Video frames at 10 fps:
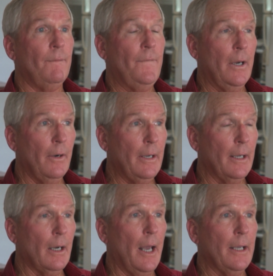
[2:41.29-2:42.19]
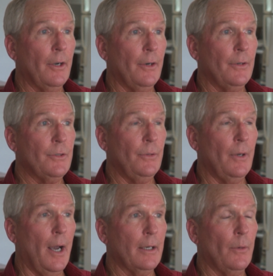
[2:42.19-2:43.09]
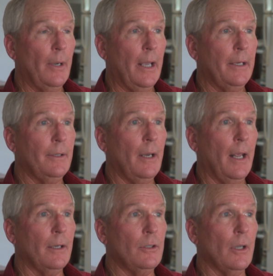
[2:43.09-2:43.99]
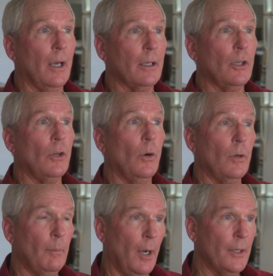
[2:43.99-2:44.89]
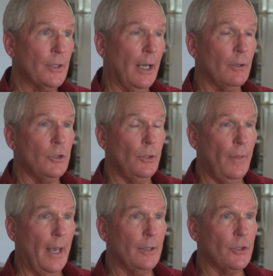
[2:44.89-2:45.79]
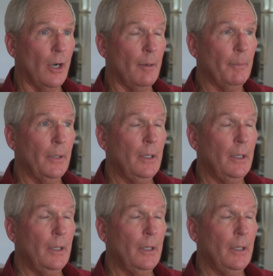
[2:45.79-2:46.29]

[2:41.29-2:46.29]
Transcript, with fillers: Very unlike her to not go ahead and, and uh, go to Moscow, do that jump,